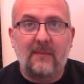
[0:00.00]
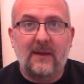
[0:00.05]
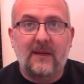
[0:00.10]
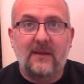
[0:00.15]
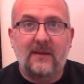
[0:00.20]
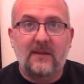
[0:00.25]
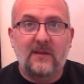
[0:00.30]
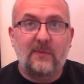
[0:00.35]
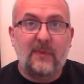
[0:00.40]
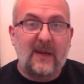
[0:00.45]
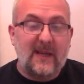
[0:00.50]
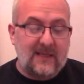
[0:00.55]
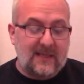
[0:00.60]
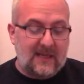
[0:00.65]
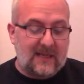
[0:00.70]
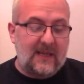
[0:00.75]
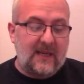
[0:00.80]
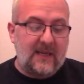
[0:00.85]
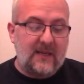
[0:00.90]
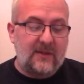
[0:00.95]
because
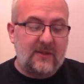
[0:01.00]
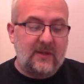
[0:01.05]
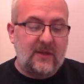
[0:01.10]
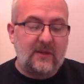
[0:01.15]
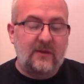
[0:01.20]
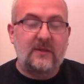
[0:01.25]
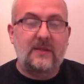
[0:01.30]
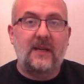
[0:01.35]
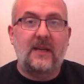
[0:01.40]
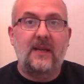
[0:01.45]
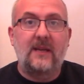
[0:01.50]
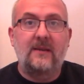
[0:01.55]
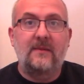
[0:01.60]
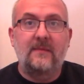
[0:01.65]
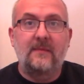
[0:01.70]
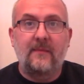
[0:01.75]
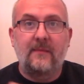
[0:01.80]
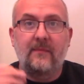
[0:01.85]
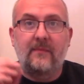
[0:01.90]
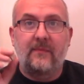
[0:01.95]
basically you're using
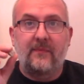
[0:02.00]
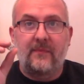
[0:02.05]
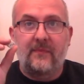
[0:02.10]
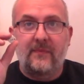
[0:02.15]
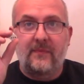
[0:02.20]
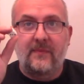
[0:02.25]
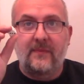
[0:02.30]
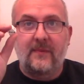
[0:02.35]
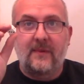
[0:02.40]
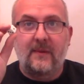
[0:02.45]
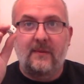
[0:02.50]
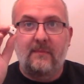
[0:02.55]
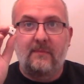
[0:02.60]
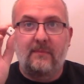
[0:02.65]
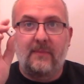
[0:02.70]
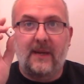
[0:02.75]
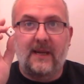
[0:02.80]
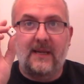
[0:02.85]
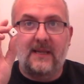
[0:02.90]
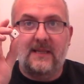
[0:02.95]

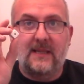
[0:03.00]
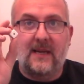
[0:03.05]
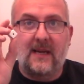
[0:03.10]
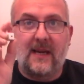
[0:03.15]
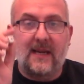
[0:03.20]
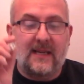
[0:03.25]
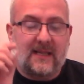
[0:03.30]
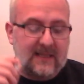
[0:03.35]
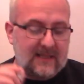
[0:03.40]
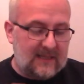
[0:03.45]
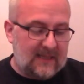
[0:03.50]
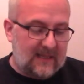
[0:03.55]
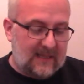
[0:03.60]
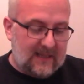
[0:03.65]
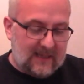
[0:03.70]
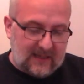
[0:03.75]
bigger dice.